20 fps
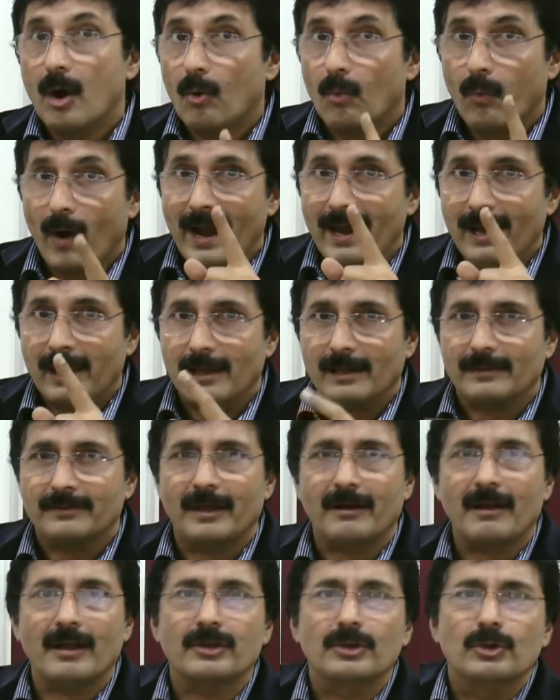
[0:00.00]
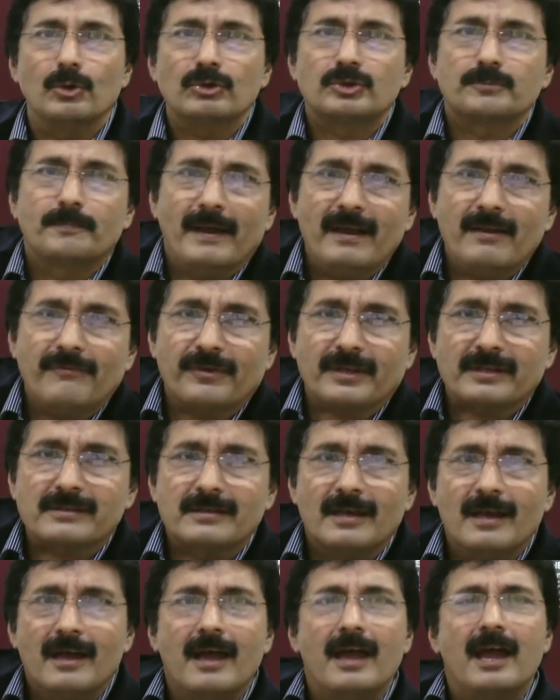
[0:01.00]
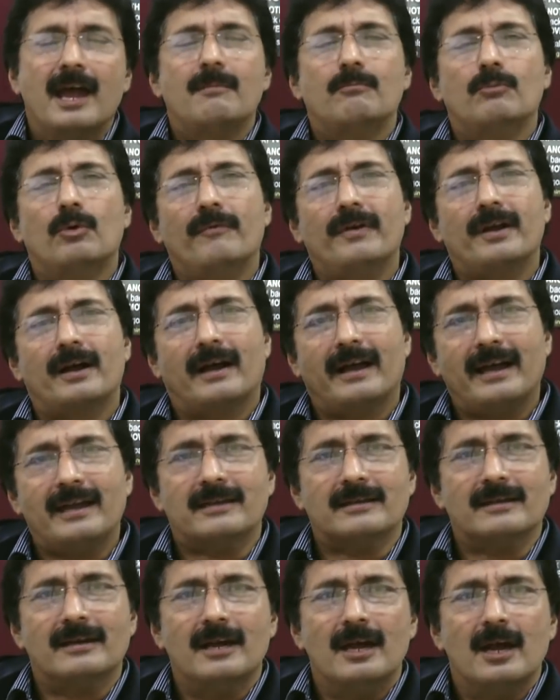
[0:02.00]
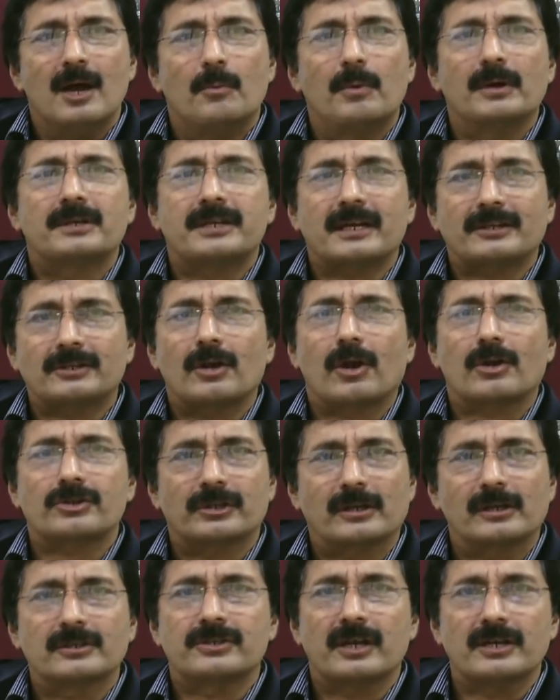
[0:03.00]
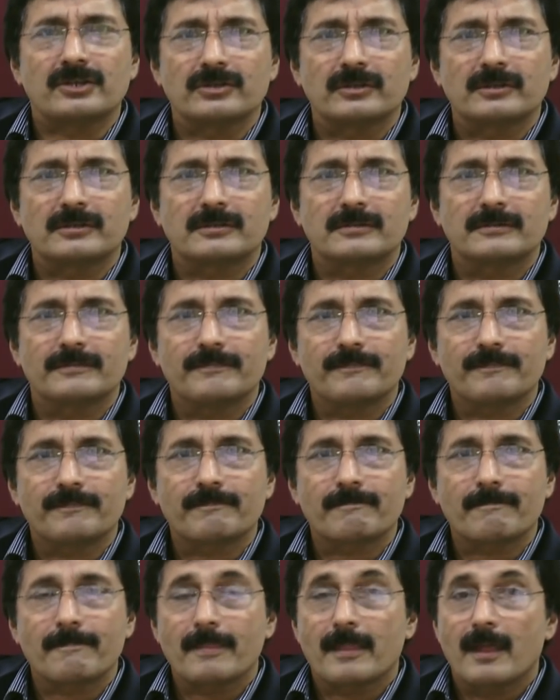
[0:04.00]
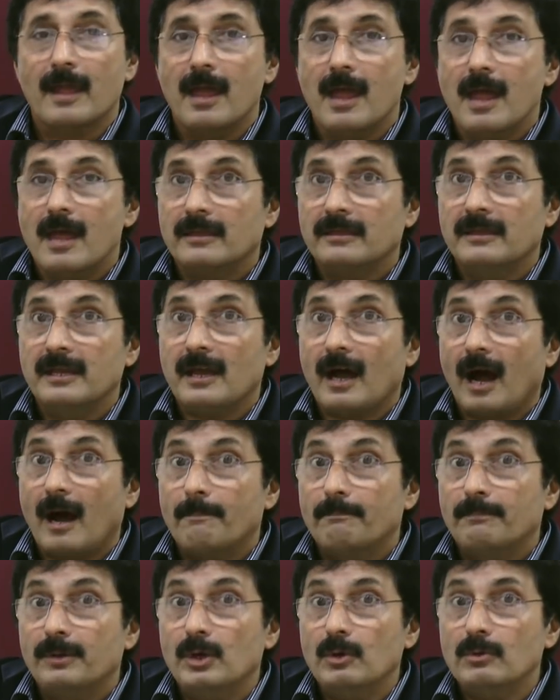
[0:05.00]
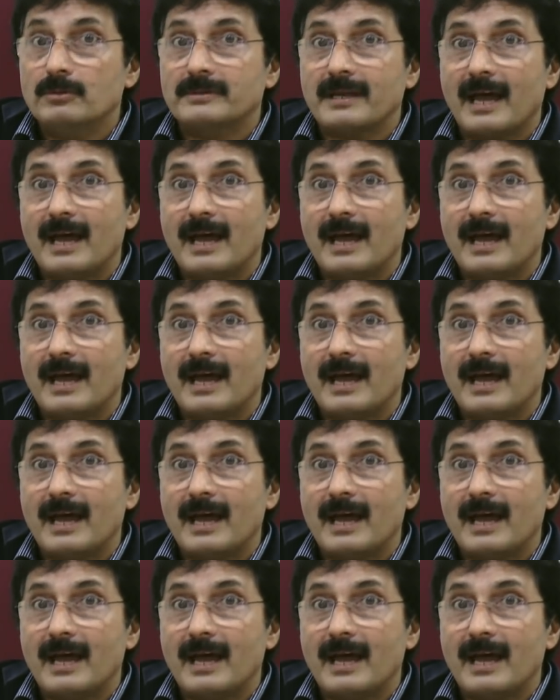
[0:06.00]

While there are huge benefits in moving ahead with technological changes, the abuse